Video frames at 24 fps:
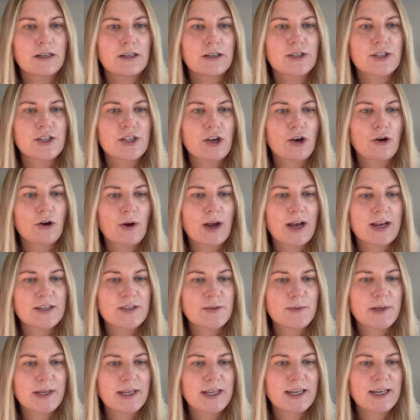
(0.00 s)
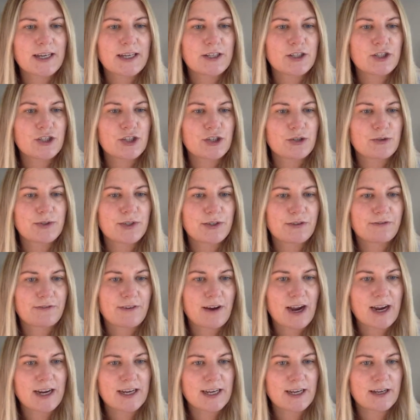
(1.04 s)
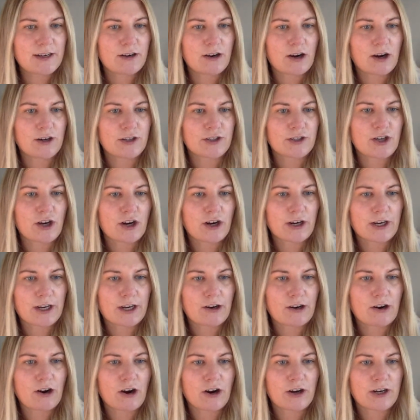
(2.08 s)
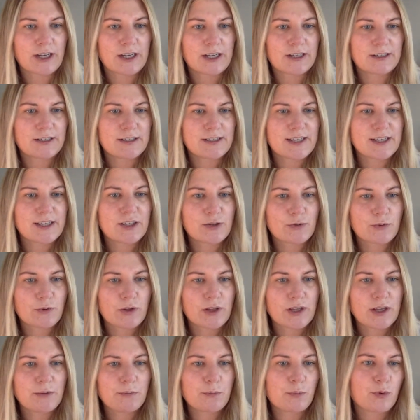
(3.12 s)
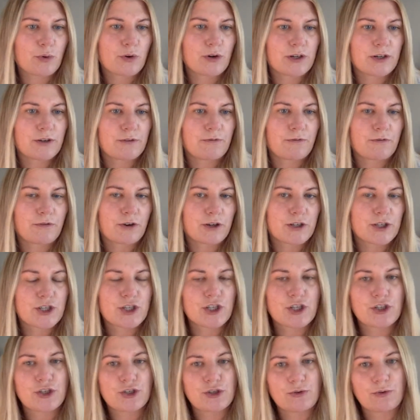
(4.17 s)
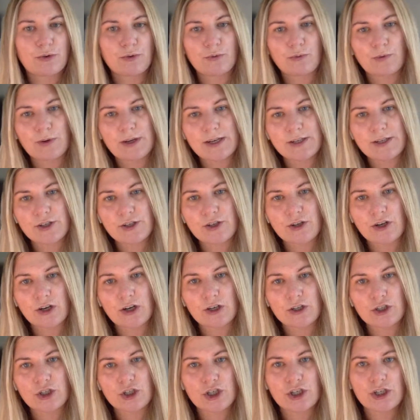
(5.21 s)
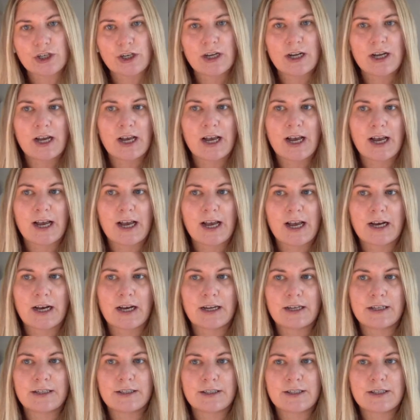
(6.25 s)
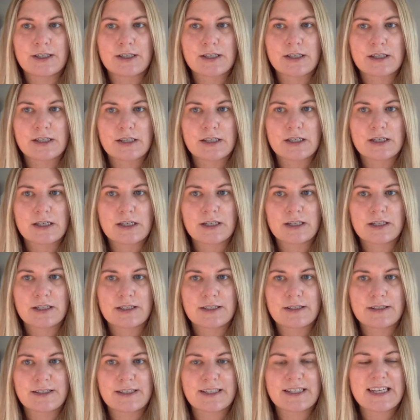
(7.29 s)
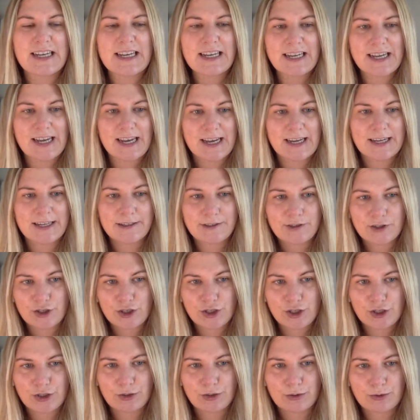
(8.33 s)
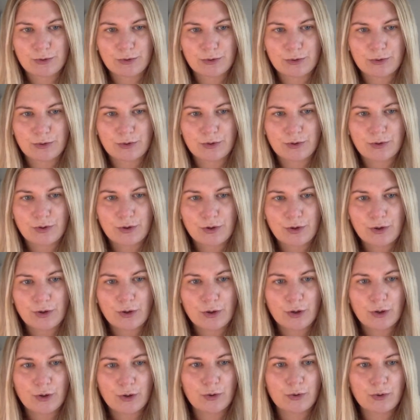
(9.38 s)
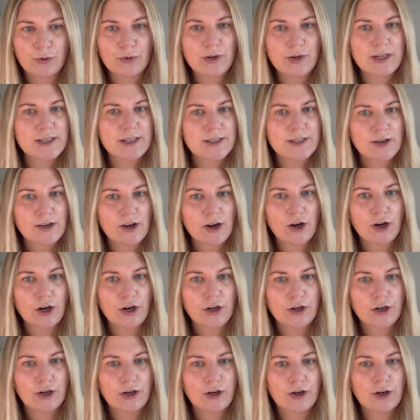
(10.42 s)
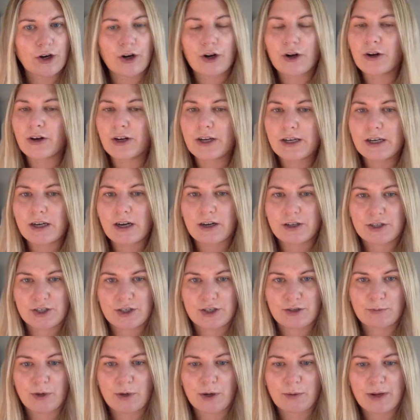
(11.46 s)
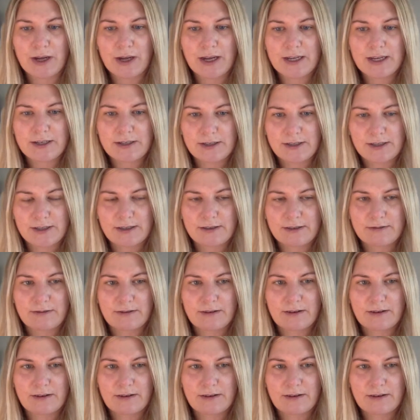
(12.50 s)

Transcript: So as we get into defining our target audience, it's really important for us to do the research and dig into who is our current customer base.